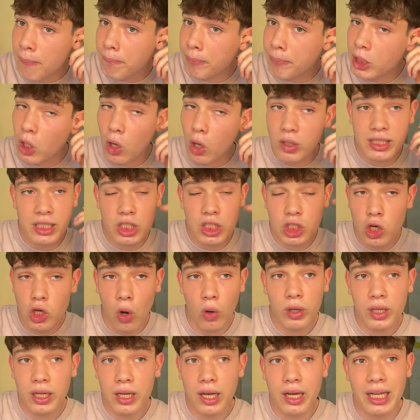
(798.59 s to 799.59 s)
because he's
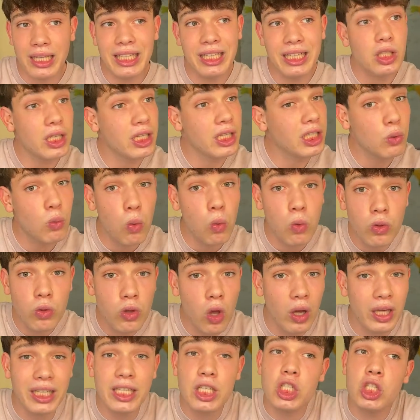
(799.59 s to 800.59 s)
not Conte,
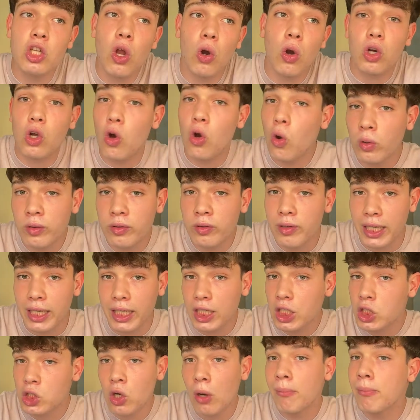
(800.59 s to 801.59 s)
he's not
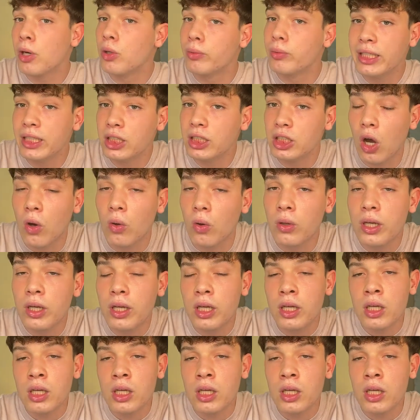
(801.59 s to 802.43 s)
Mourinho.